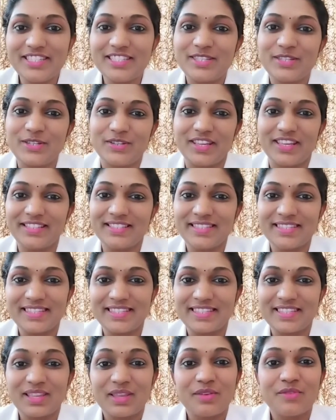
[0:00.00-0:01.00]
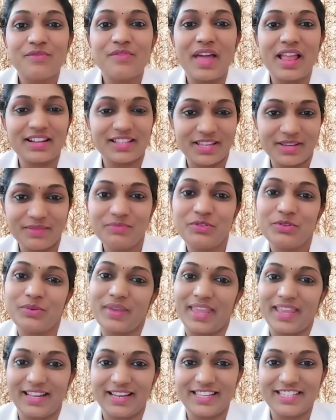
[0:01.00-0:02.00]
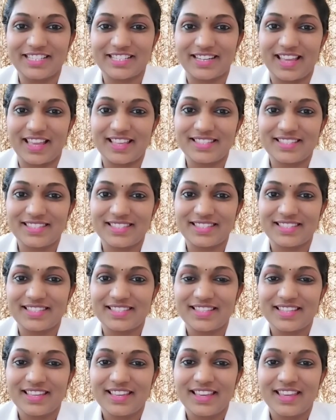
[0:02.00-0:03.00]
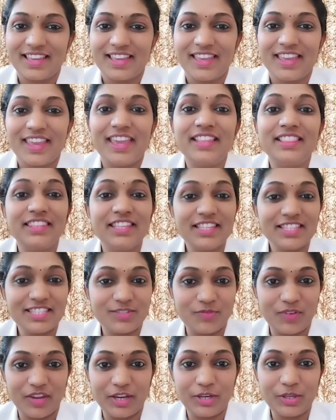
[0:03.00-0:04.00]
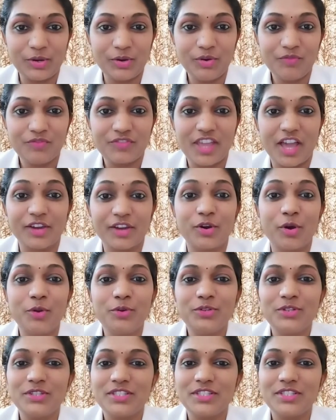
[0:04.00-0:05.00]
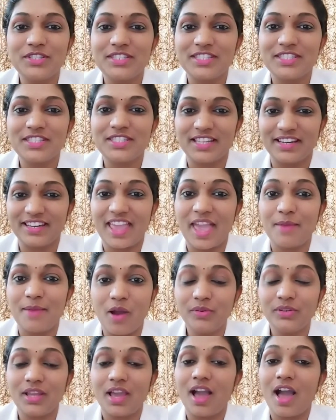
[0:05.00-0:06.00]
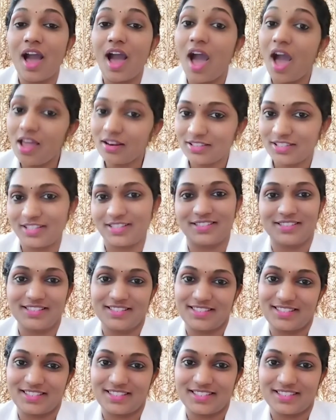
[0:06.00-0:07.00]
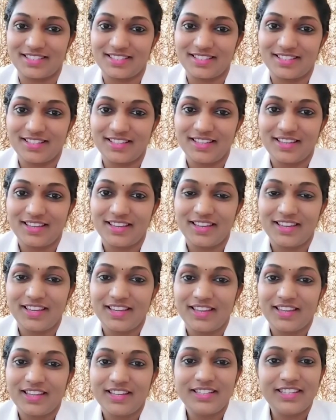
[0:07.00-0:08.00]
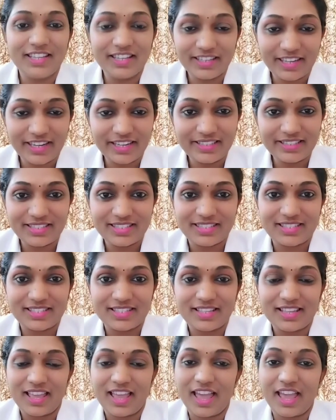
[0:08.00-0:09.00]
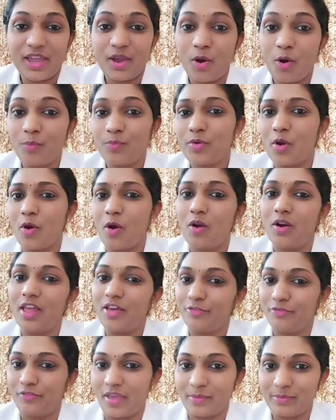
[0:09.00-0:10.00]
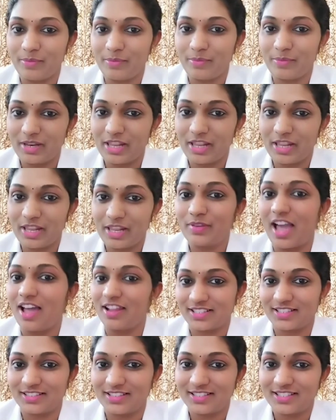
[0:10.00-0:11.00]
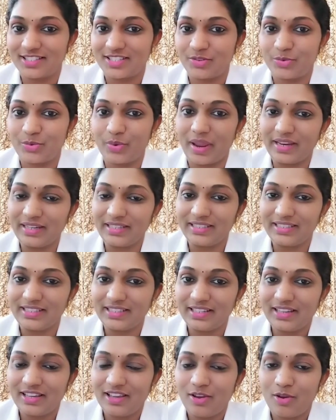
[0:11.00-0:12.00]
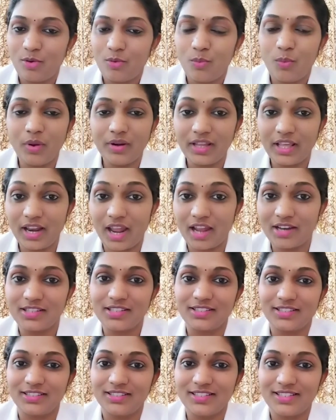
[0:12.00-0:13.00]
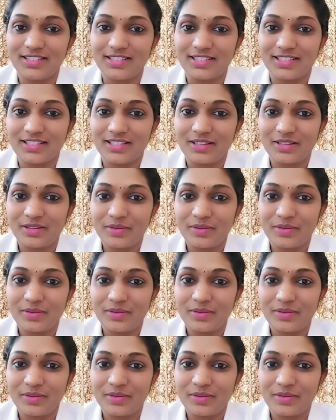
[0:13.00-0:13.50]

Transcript: students, welcome to English class. In this video, we are going to study about articles. Dear kids, I hope you all are familiar with articles, right? What are articles?